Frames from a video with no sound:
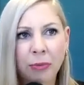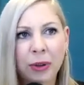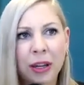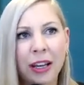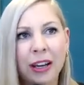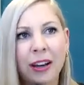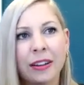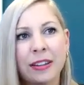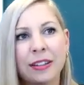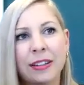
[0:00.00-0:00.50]

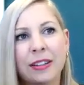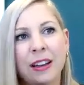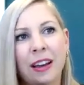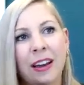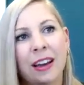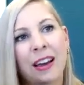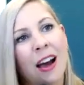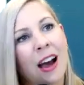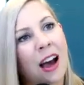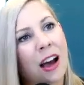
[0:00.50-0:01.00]
Because
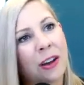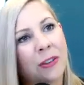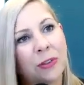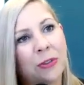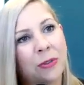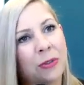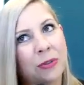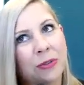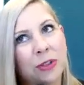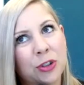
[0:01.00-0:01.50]
I
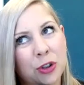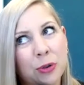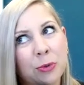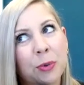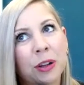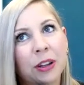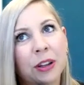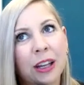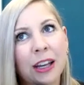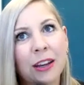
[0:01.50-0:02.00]
do
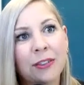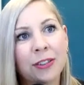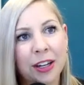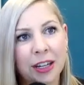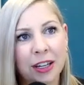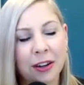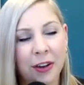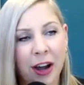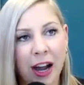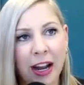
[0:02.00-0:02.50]
believe
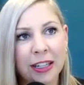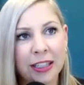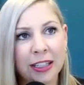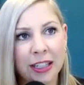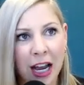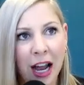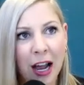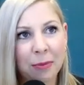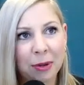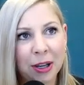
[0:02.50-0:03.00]
in divine
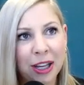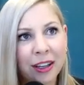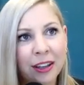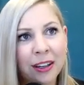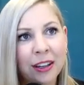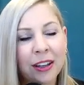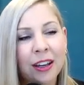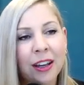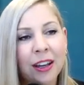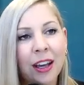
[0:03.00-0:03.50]
timing.